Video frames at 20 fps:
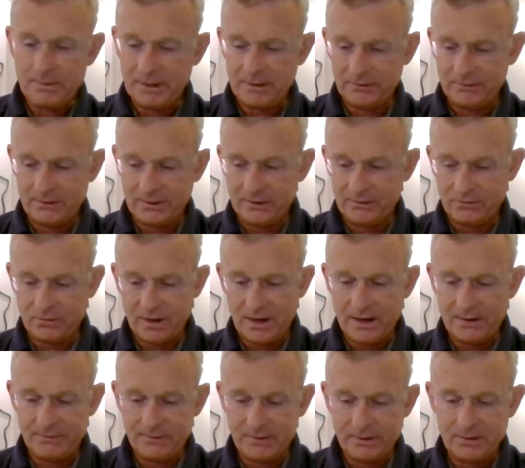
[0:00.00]
because the
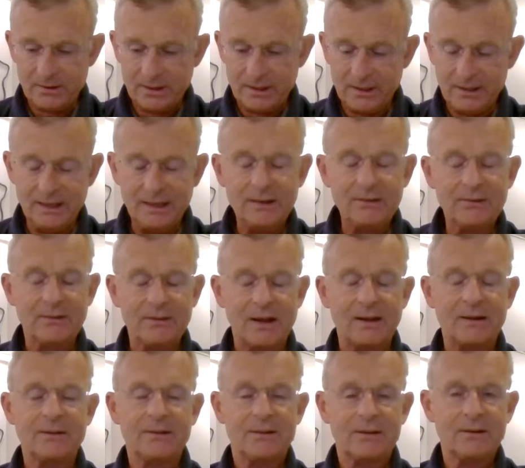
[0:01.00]
driver needs
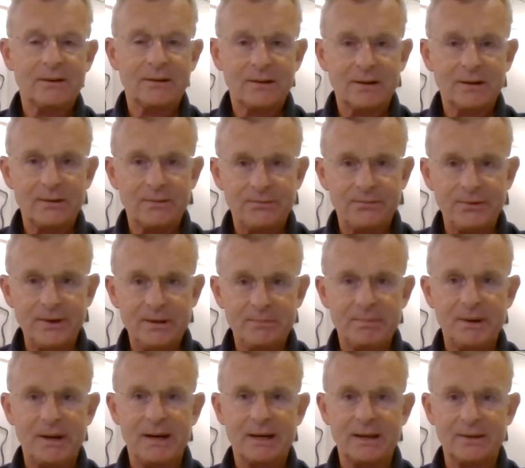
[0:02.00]
that
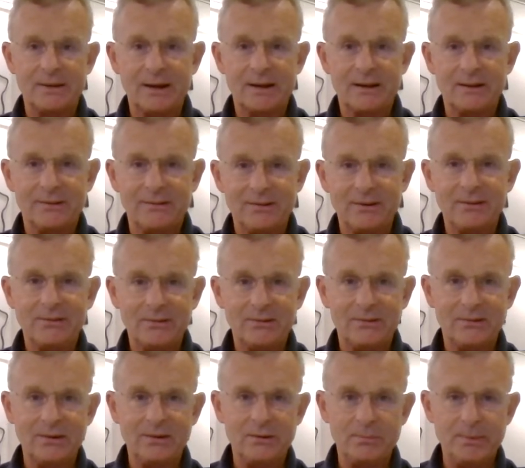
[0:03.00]
feedback and that
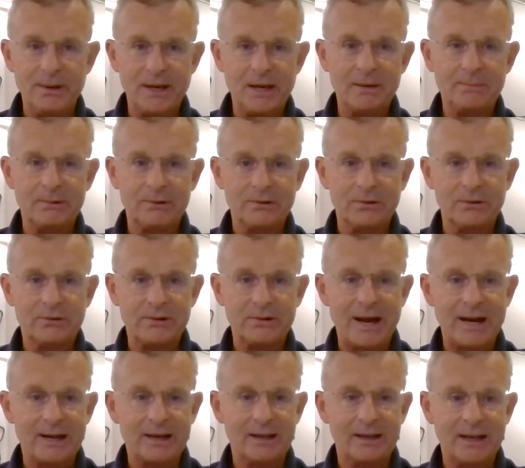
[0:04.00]
consistency to be able to
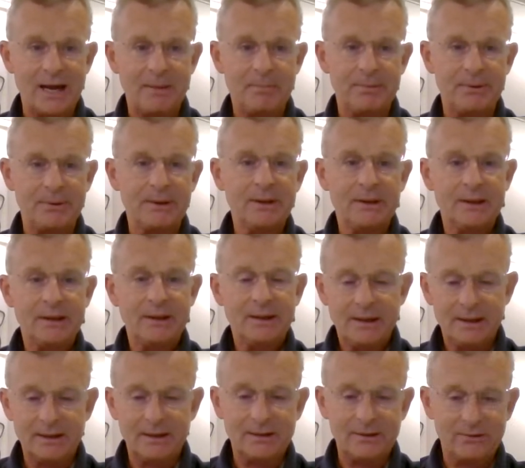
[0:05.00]
attack a lap
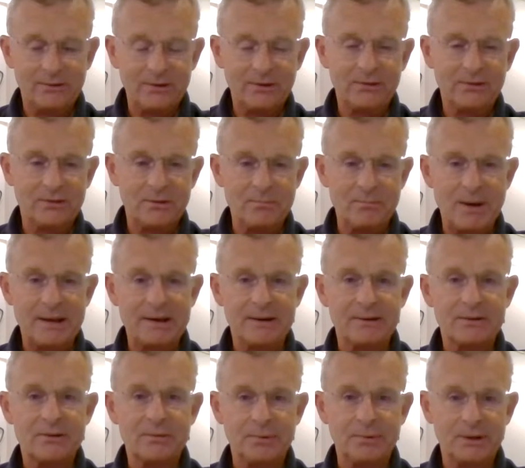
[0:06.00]
in a consistent
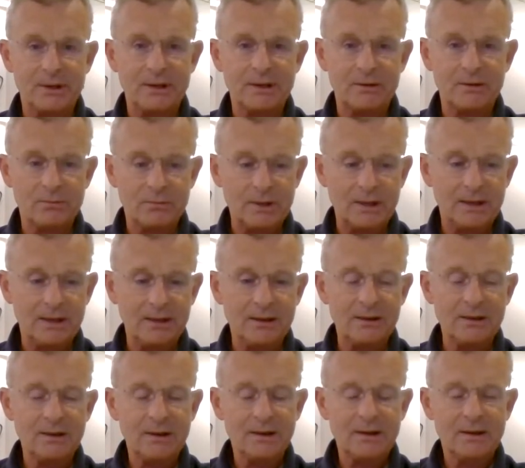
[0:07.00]
manner to put in a
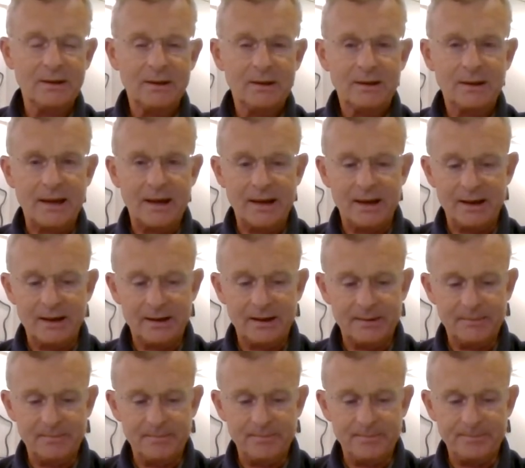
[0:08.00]
really
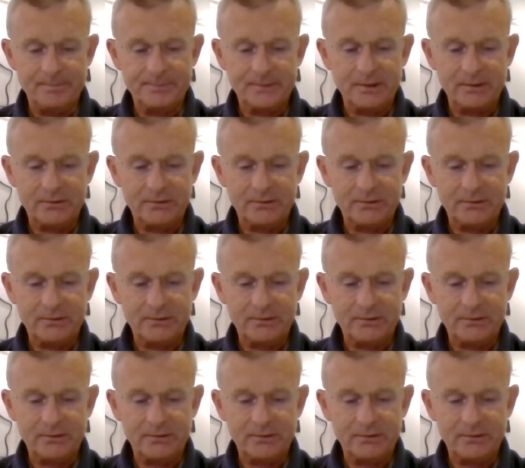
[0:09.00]
um,